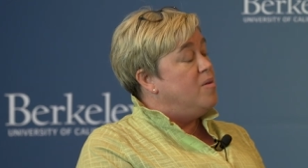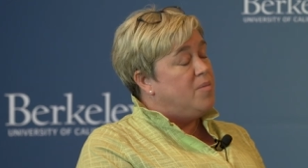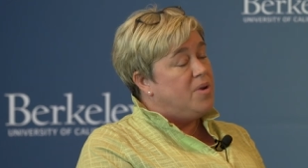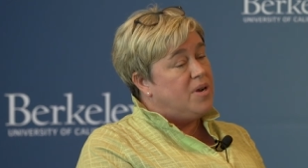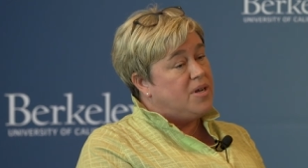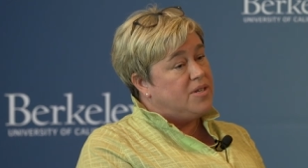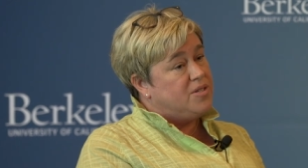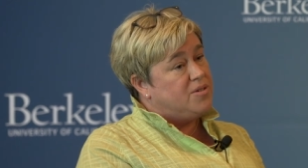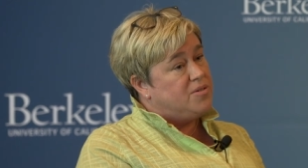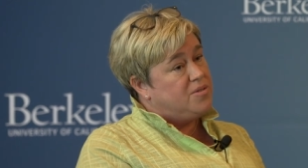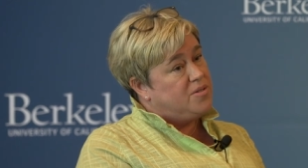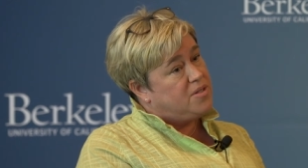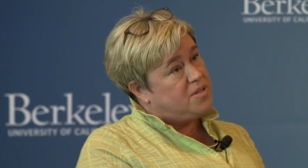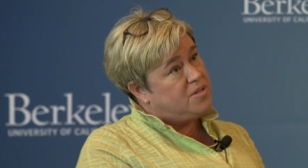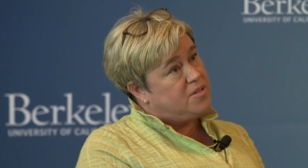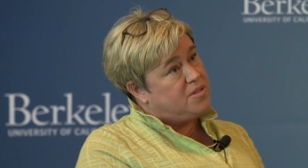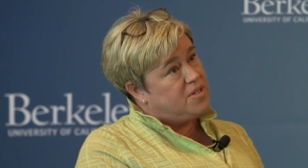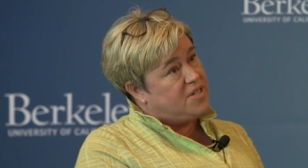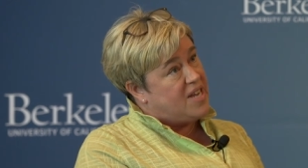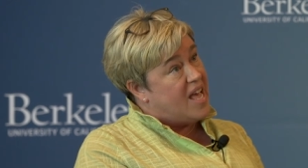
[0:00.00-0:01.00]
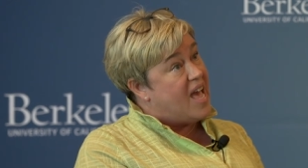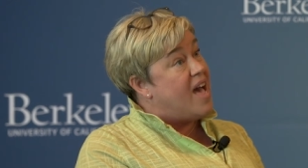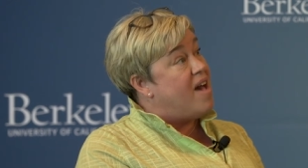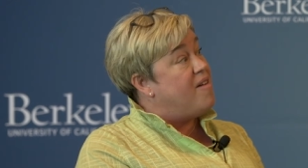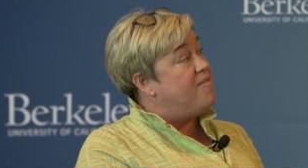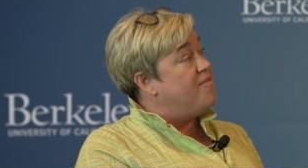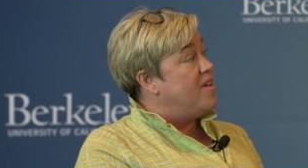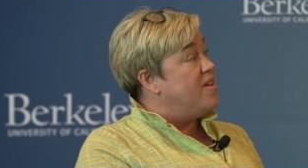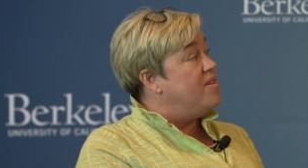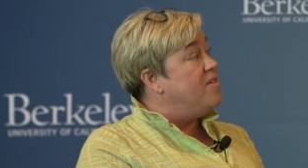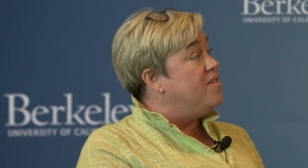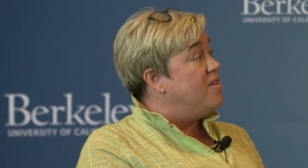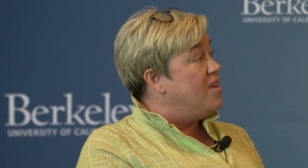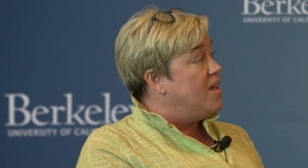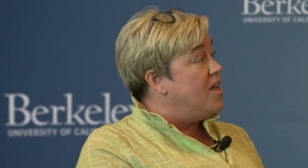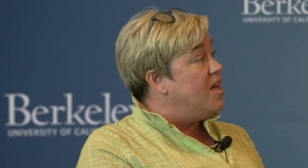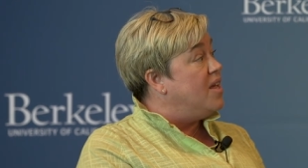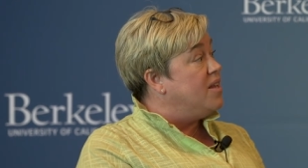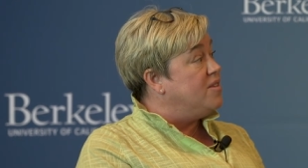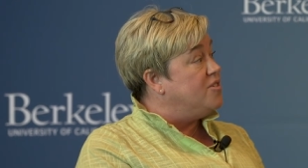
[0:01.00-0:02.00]
but also staff and
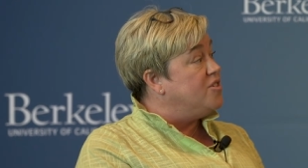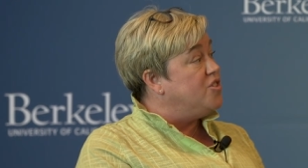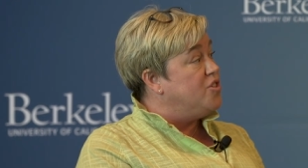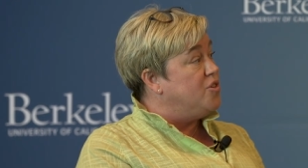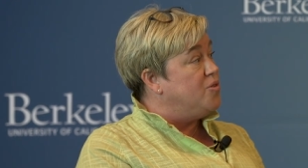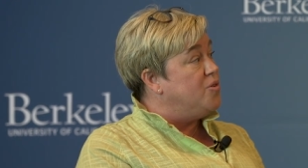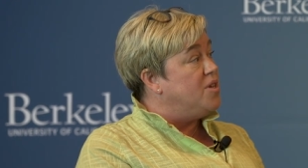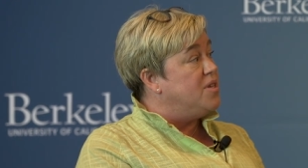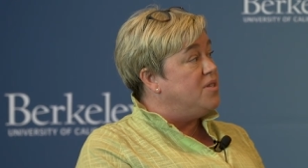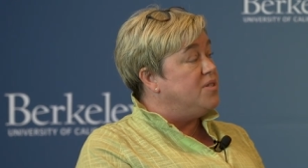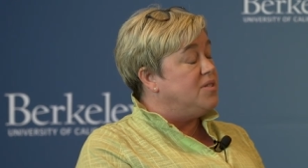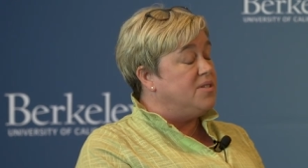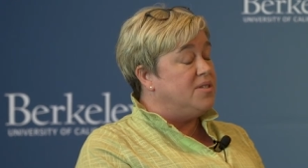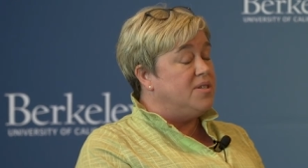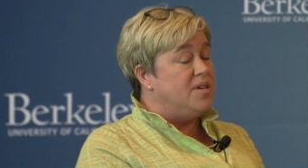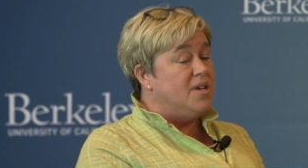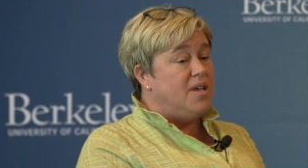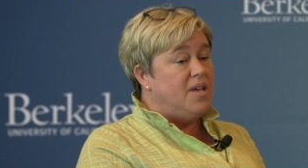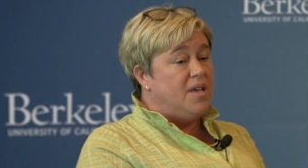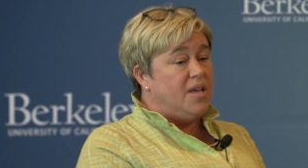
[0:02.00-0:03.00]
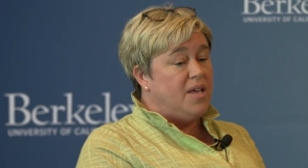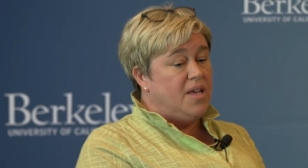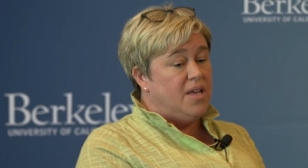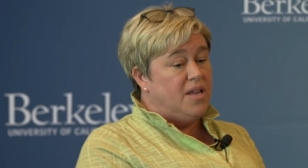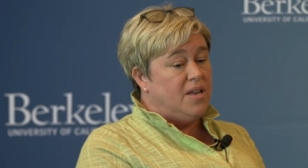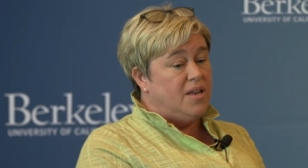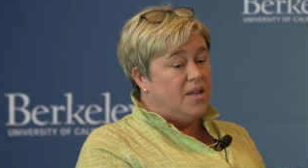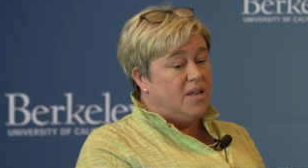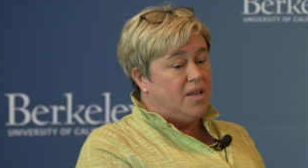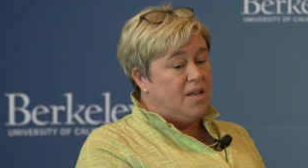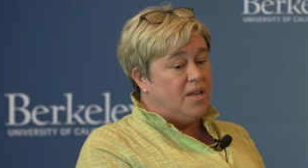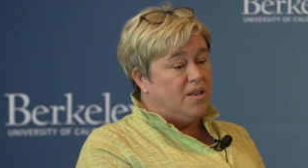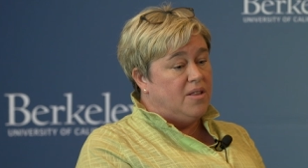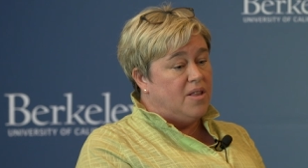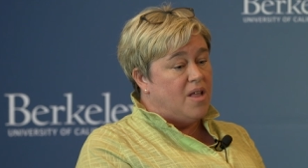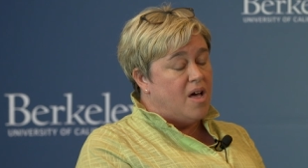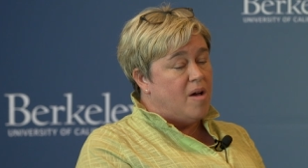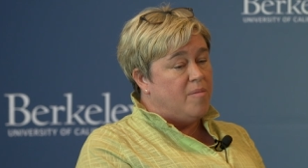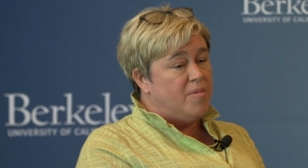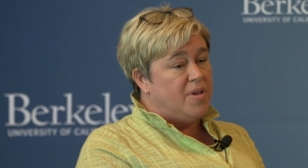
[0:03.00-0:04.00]
and students in, in
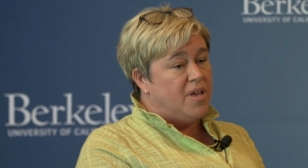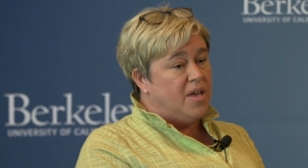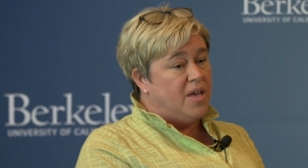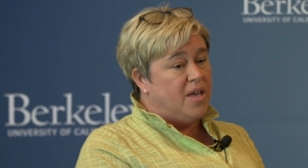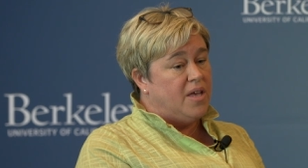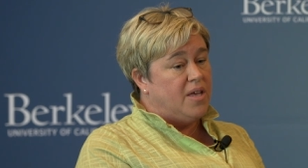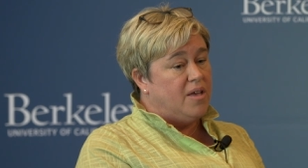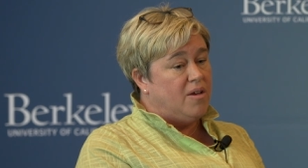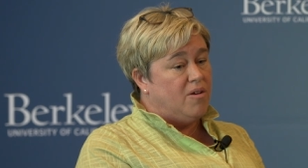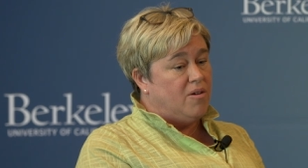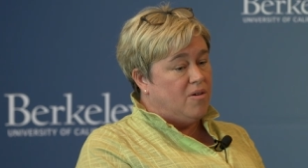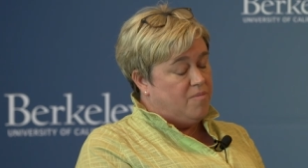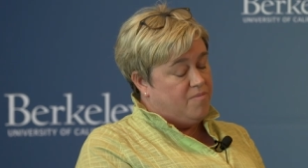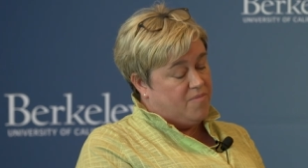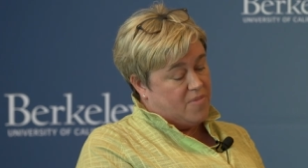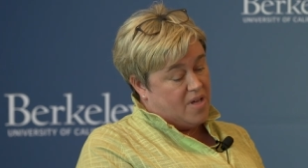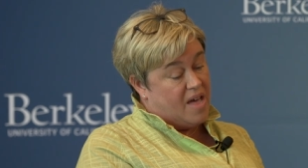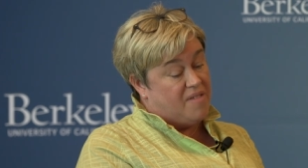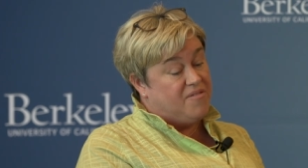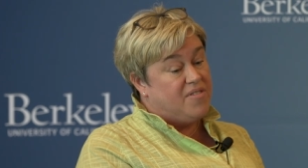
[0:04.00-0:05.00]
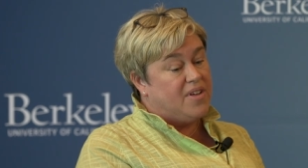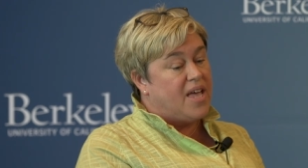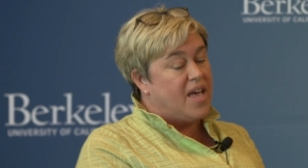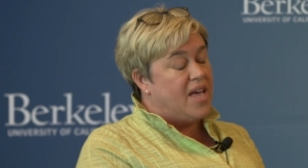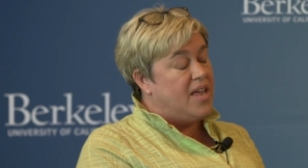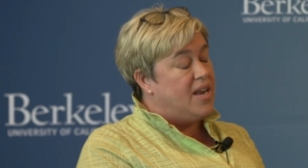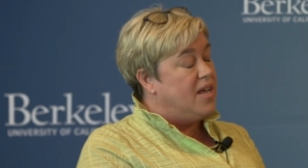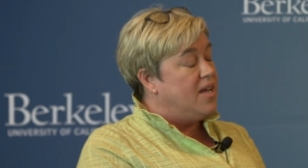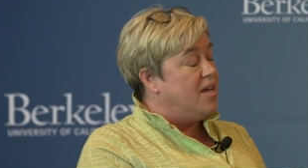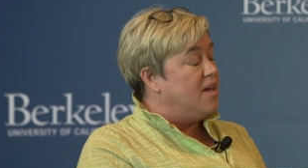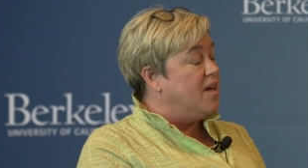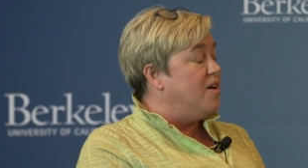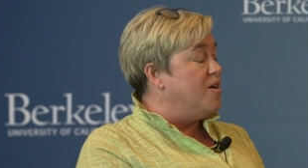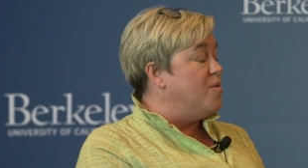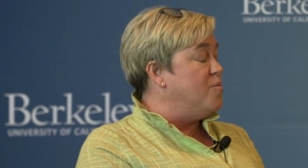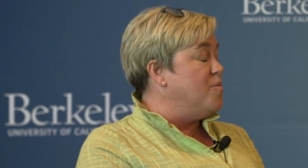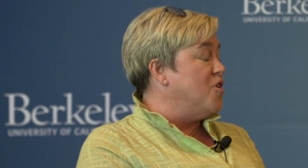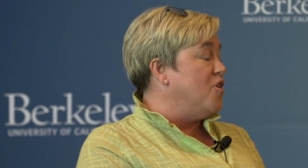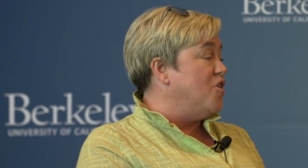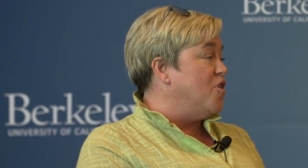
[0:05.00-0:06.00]
lobbying or advocating
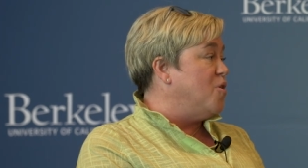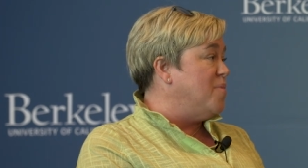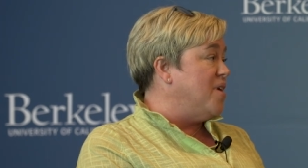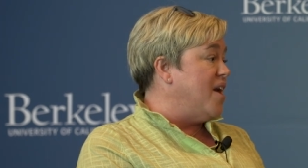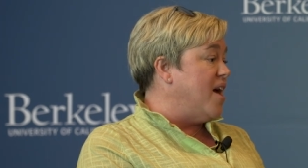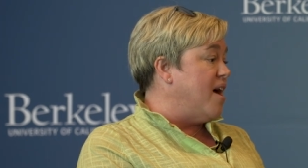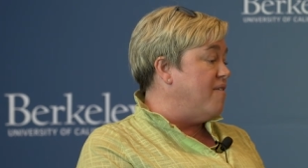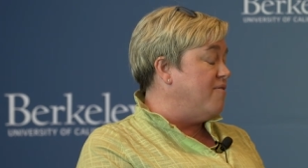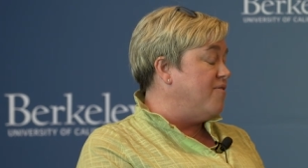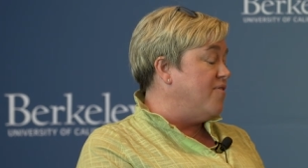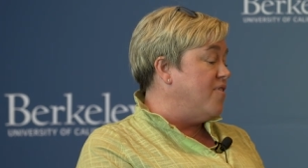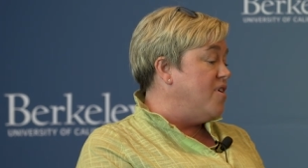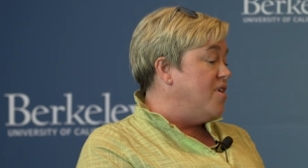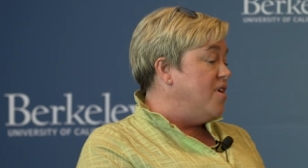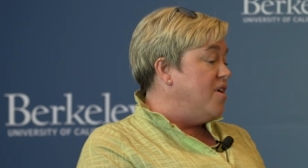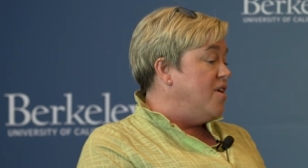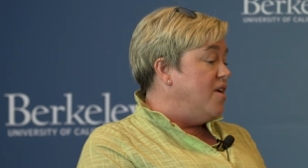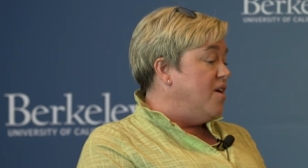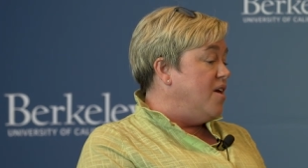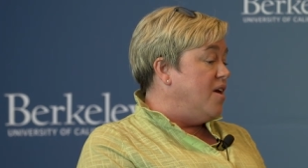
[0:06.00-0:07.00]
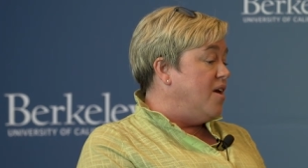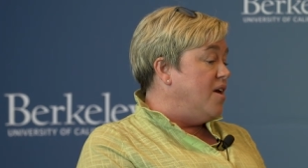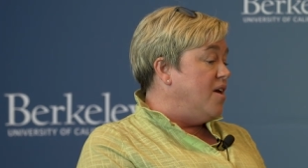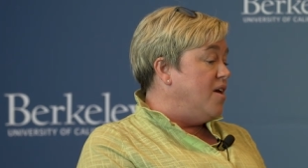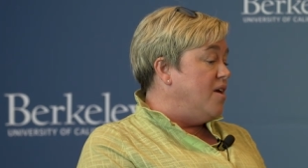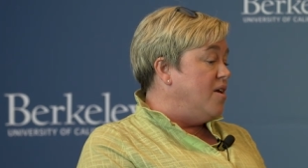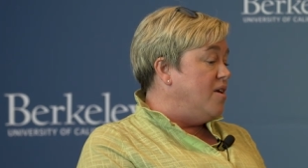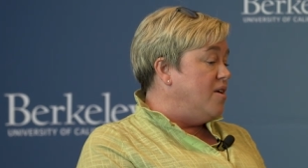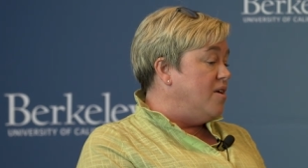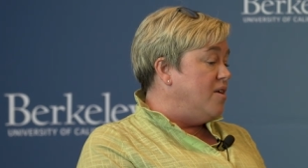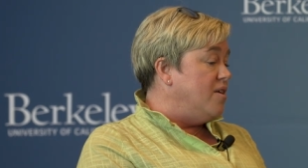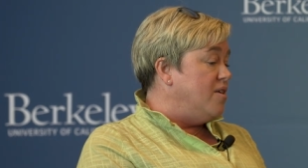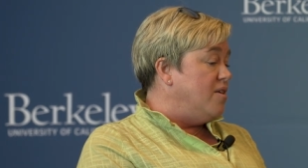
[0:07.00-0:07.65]
um, on our behalf. Uh,